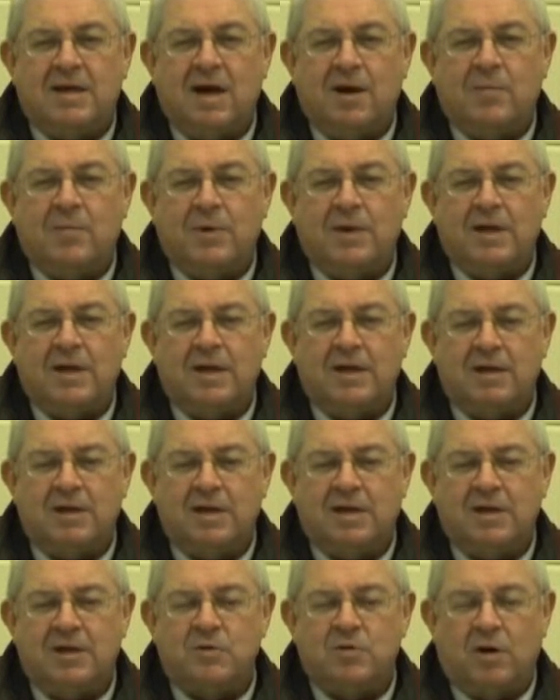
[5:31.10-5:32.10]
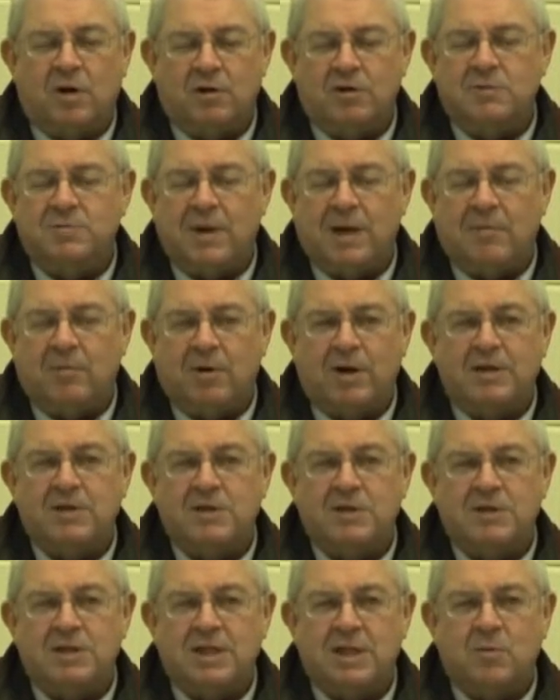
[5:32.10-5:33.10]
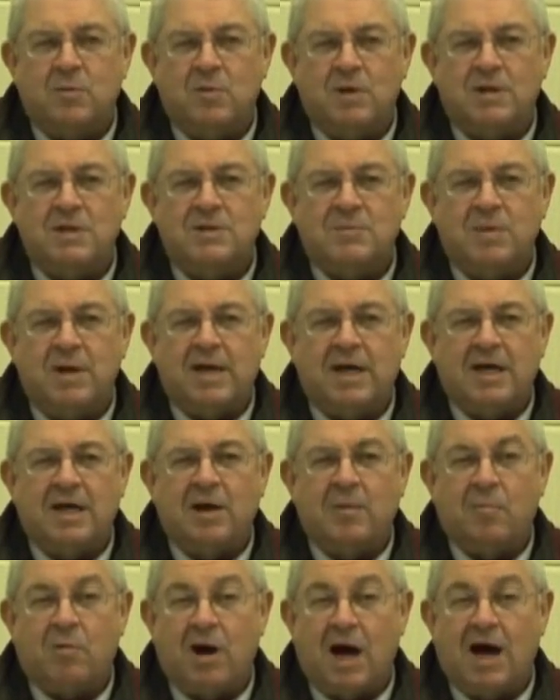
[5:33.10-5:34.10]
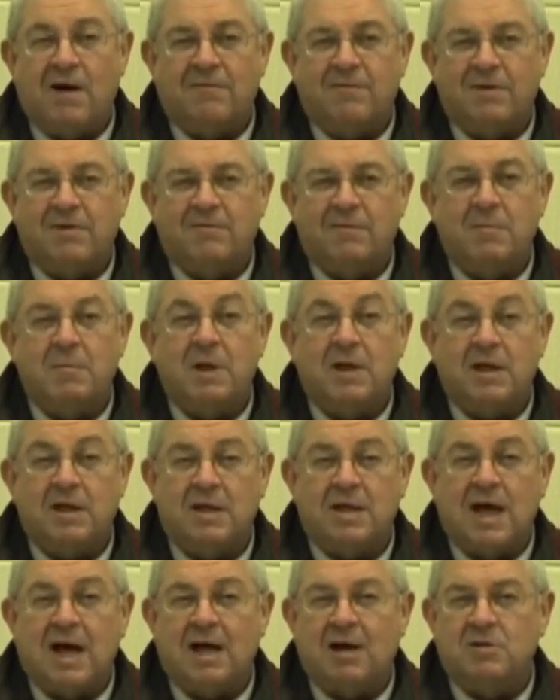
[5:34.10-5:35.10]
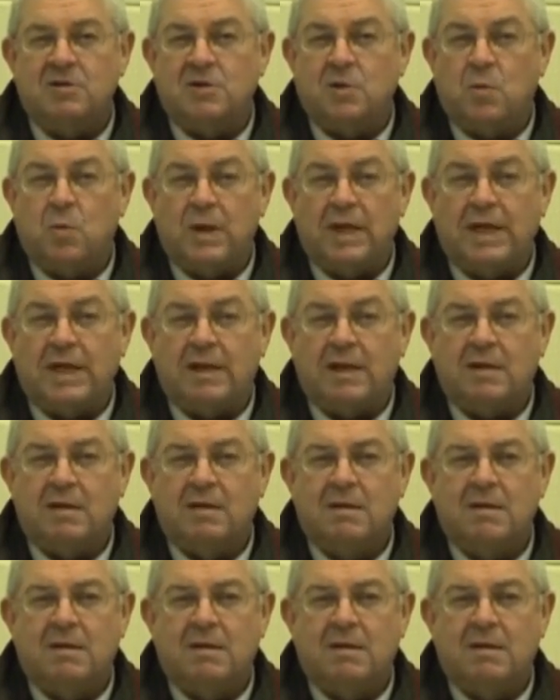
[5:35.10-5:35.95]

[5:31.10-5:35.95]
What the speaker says: company, the Detroit Newspaper Agency, was making a profit of $1 million a week,